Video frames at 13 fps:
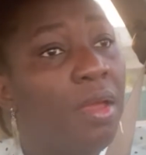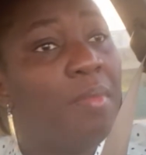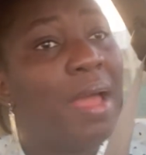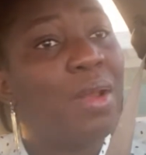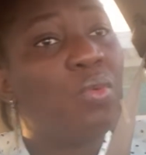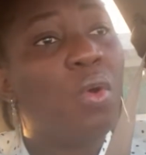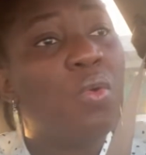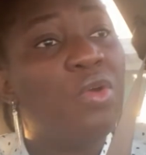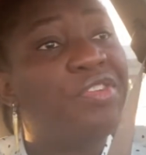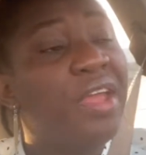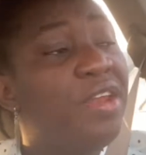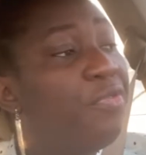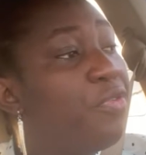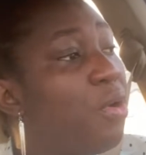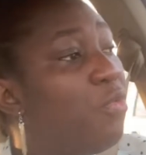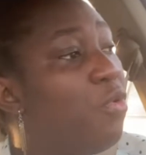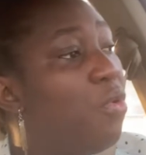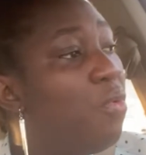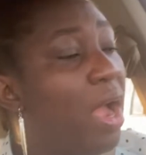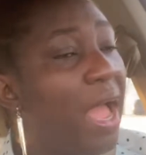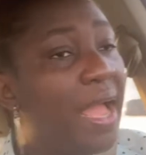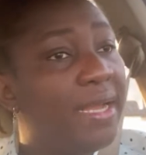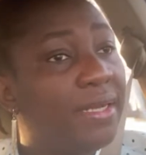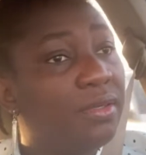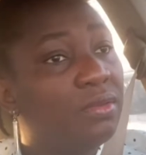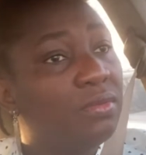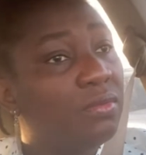But what we're trying from what angle,